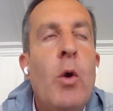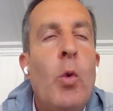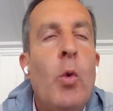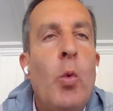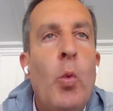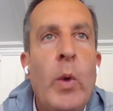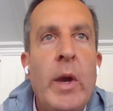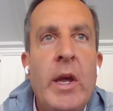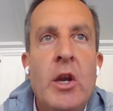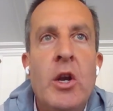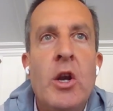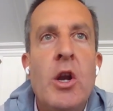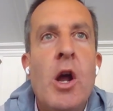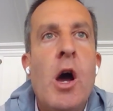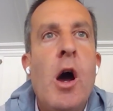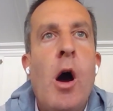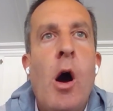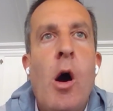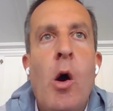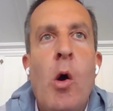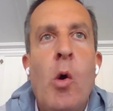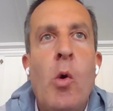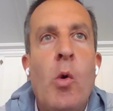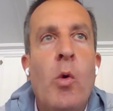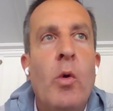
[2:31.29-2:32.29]
We
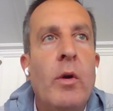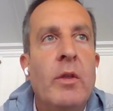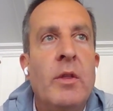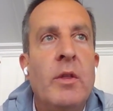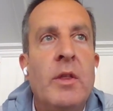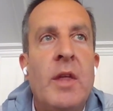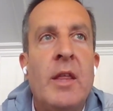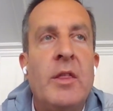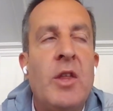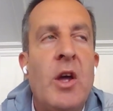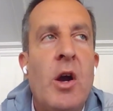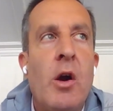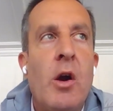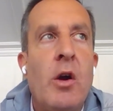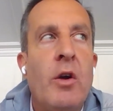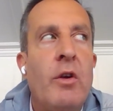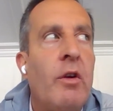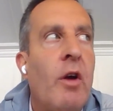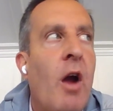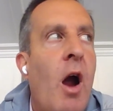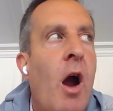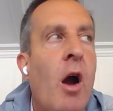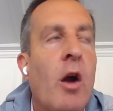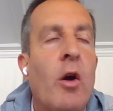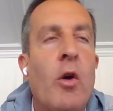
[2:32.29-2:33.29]
know that
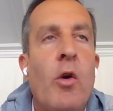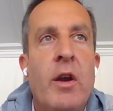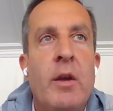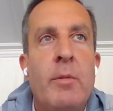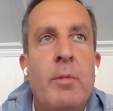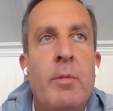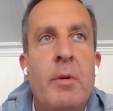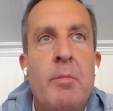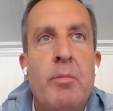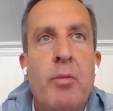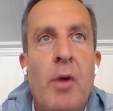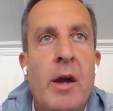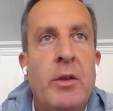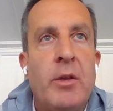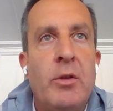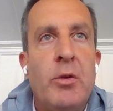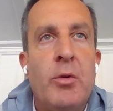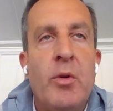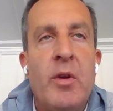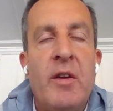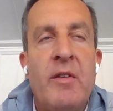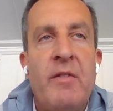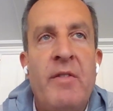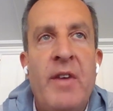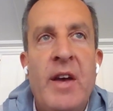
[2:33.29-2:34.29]
there are going to be
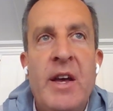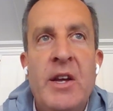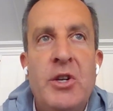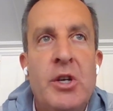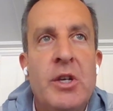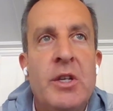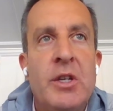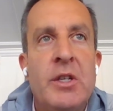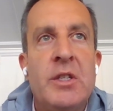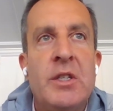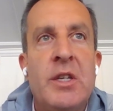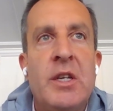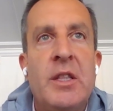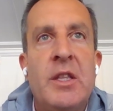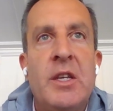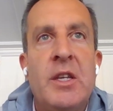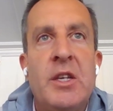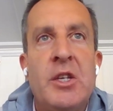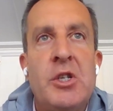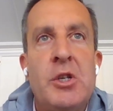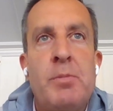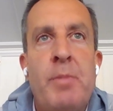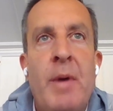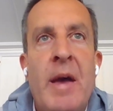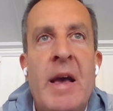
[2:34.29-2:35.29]
breakthrough innovations in
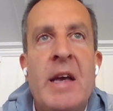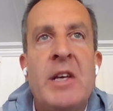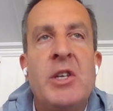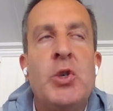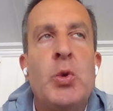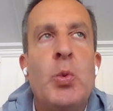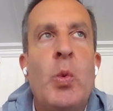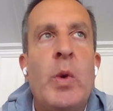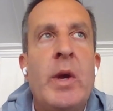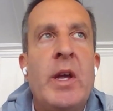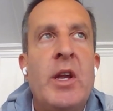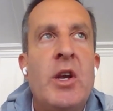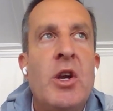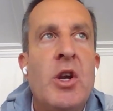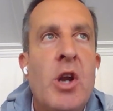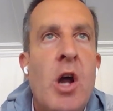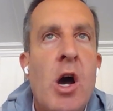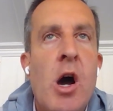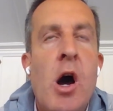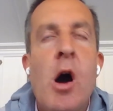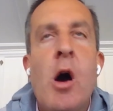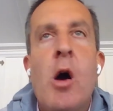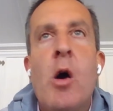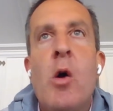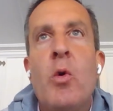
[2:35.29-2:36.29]
this space. We
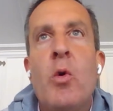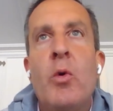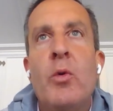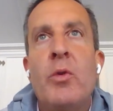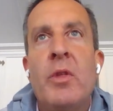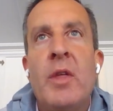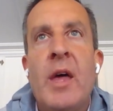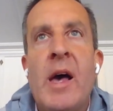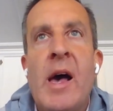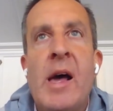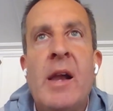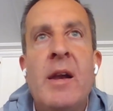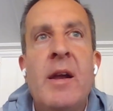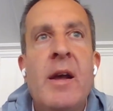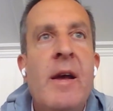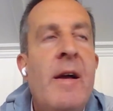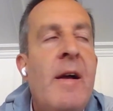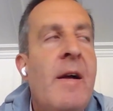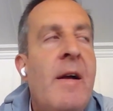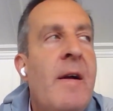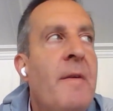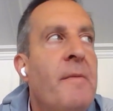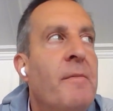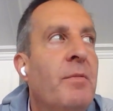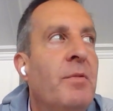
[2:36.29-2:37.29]
know that
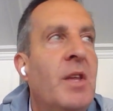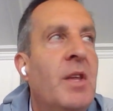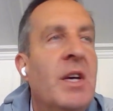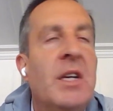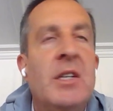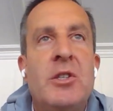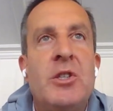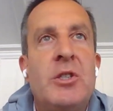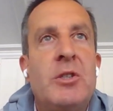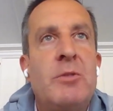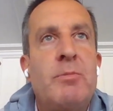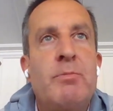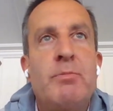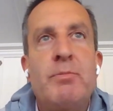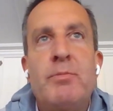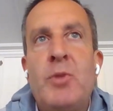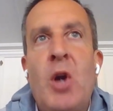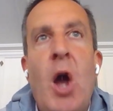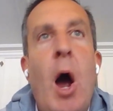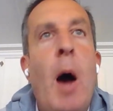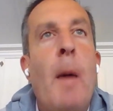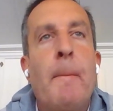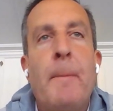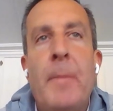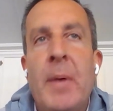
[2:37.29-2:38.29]
this
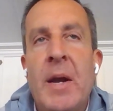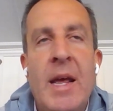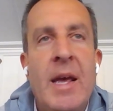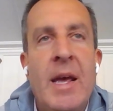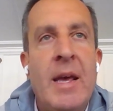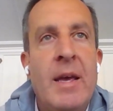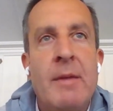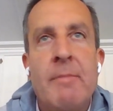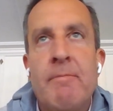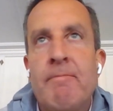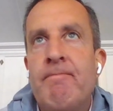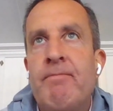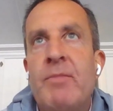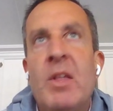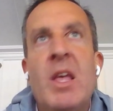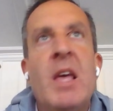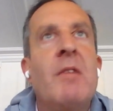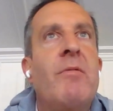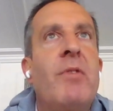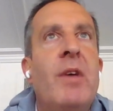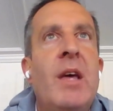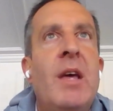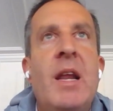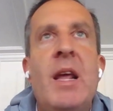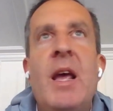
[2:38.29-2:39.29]
company,
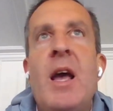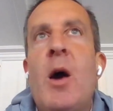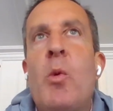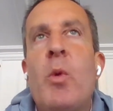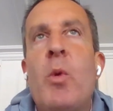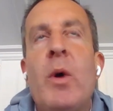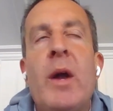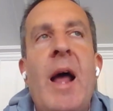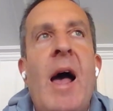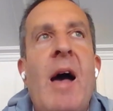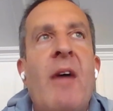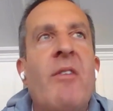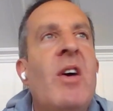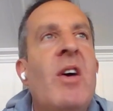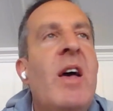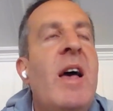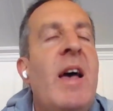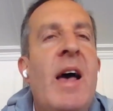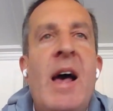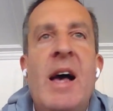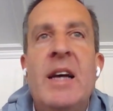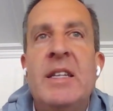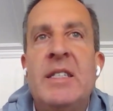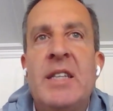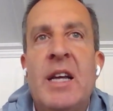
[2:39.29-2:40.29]
NVIDIA,
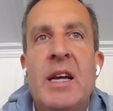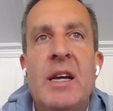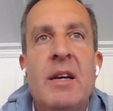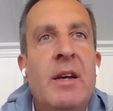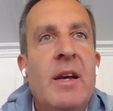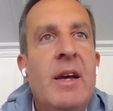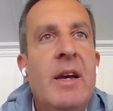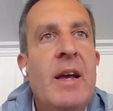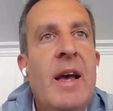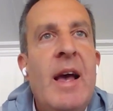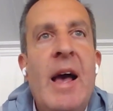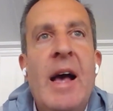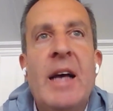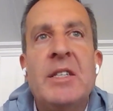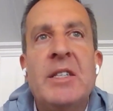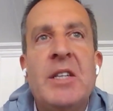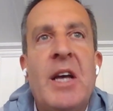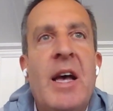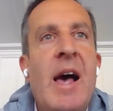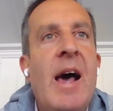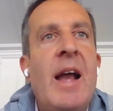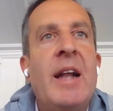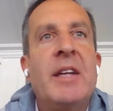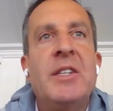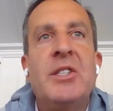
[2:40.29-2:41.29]
has a
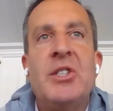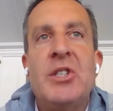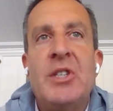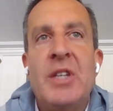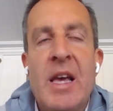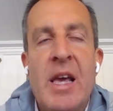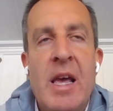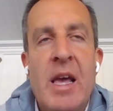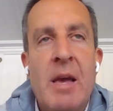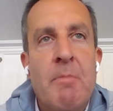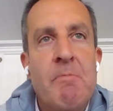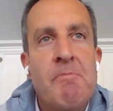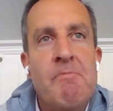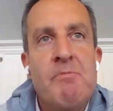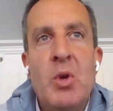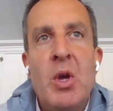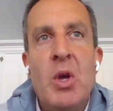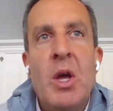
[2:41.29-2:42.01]
head of steam.